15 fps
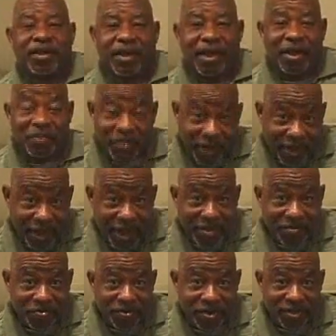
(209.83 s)
and being out
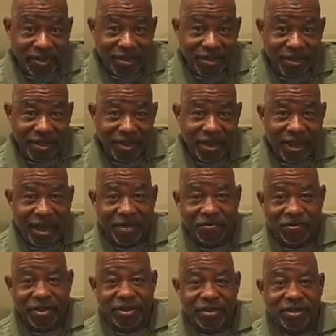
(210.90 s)
of prison and
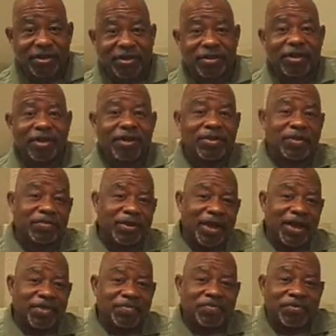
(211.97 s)
what it took to be
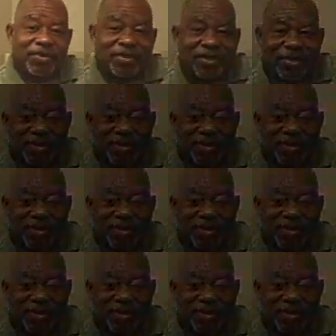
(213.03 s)
out of prison.